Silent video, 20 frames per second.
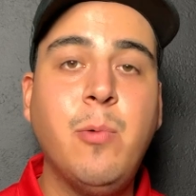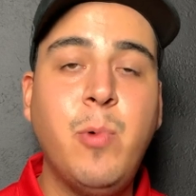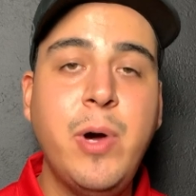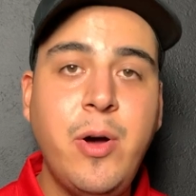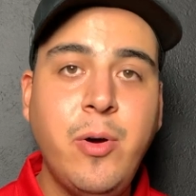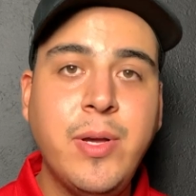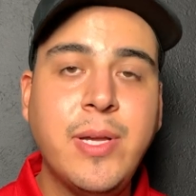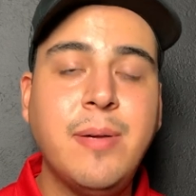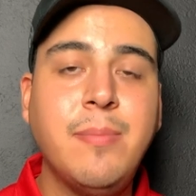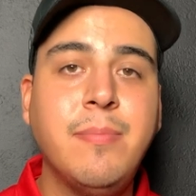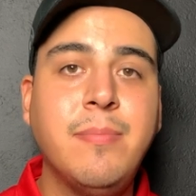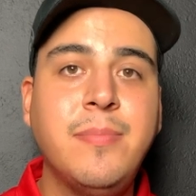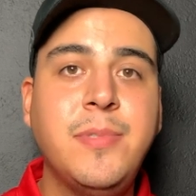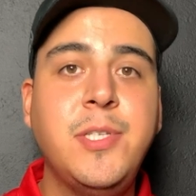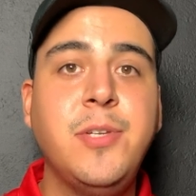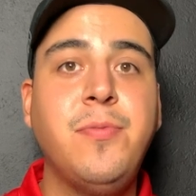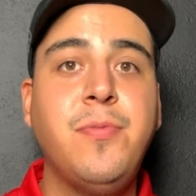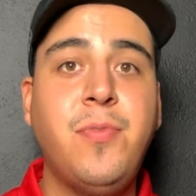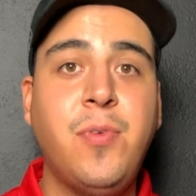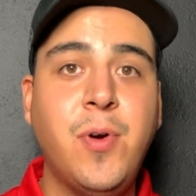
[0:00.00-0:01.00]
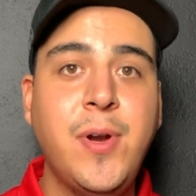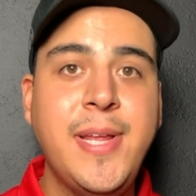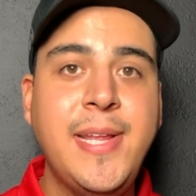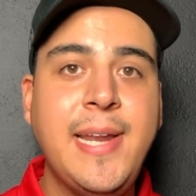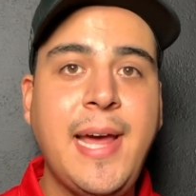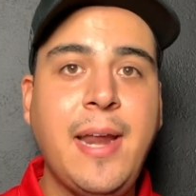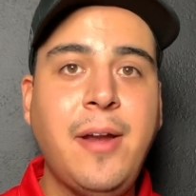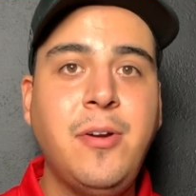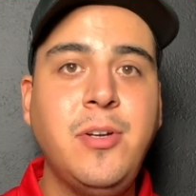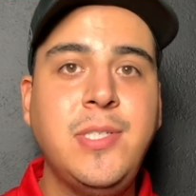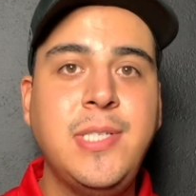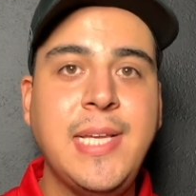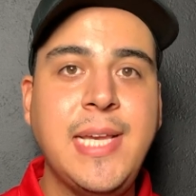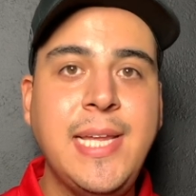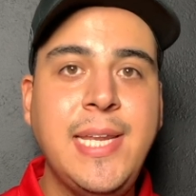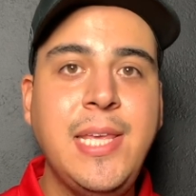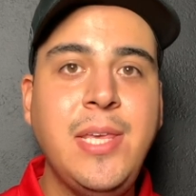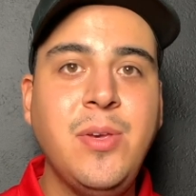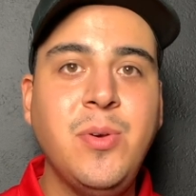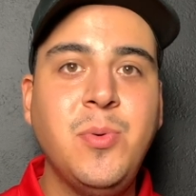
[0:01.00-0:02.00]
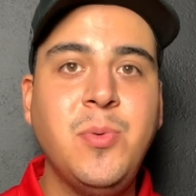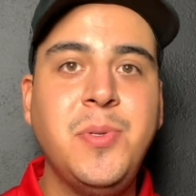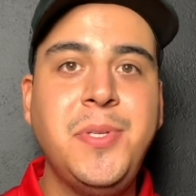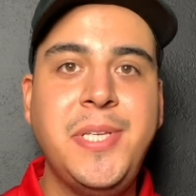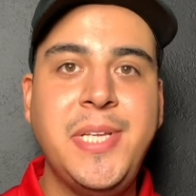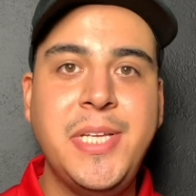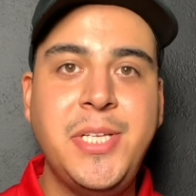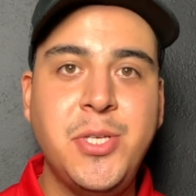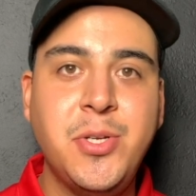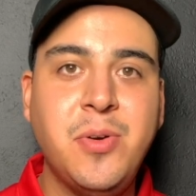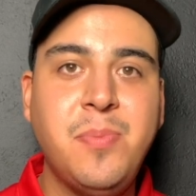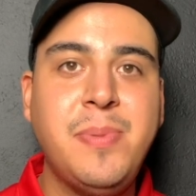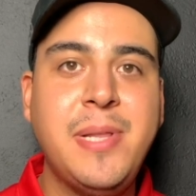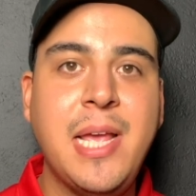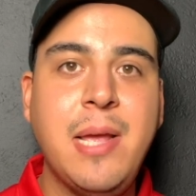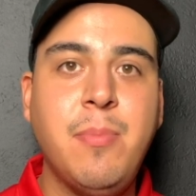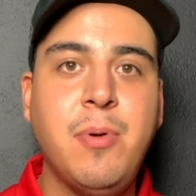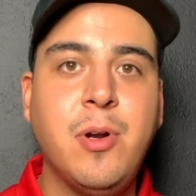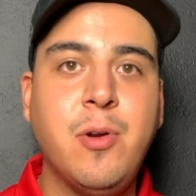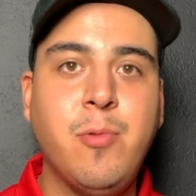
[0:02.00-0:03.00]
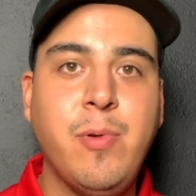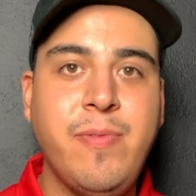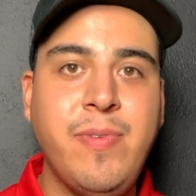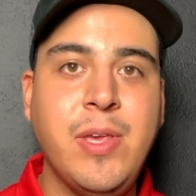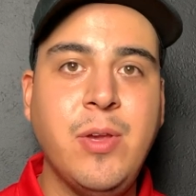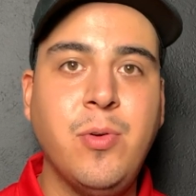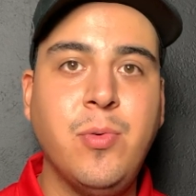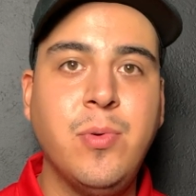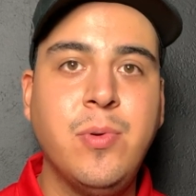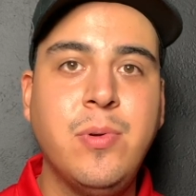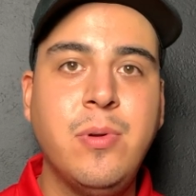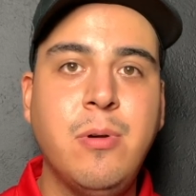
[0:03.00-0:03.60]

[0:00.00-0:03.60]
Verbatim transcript: welcome to 49ers EDU Digital Playbook Review,